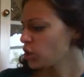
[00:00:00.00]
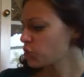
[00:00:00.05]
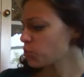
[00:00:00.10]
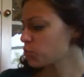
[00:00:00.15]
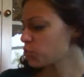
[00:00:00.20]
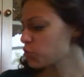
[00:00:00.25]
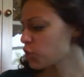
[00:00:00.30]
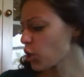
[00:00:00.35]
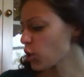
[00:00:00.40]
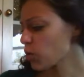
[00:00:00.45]

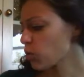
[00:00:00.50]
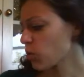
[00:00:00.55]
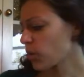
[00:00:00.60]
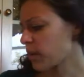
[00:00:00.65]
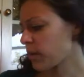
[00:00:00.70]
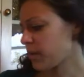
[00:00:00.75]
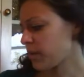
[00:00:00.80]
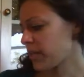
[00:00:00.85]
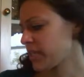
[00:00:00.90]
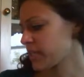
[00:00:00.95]
You don't
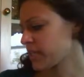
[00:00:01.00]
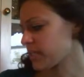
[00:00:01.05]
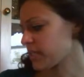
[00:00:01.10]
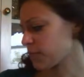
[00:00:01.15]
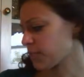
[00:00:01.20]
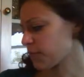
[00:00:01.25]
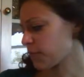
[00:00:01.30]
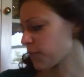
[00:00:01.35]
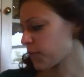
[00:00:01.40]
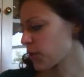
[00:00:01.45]
want to miss
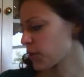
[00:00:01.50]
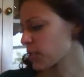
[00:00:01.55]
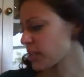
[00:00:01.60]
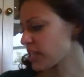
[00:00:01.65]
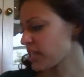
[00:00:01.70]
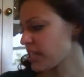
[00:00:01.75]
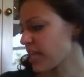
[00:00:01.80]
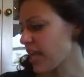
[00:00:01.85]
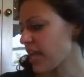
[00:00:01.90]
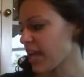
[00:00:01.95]
the
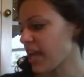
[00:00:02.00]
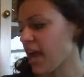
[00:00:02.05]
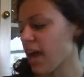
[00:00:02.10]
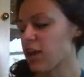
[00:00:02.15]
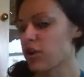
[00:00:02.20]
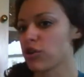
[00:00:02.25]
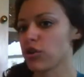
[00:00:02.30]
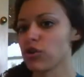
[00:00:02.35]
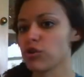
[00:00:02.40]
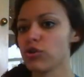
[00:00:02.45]
first day
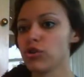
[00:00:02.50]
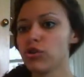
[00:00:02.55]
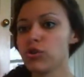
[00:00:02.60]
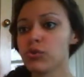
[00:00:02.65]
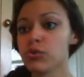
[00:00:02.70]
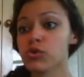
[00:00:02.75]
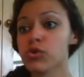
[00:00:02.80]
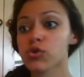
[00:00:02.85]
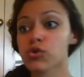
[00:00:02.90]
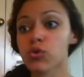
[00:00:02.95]
at your
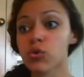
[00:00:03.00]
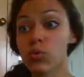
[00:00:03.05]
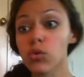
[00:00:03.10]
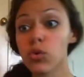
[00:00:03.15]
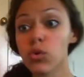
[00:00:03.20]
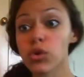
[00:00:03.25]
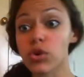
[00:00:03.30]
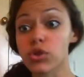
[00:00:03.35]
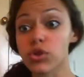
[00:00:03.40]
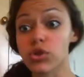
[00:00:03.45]
new
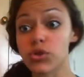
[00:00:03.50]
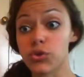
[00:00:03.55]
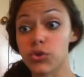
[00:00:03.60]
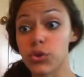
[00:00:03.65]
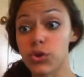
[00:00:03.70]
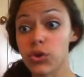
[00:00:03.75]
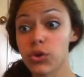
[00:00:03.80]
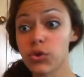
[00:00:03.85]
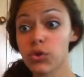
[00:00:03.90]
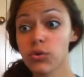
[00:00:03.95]
school, do
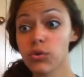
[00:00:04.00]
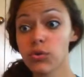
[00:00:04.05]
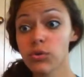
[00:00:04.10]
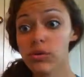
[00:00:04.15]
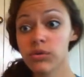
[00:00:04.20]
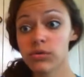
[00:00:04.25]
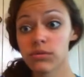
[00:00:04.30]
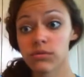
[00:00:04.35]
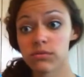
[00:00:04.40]
you?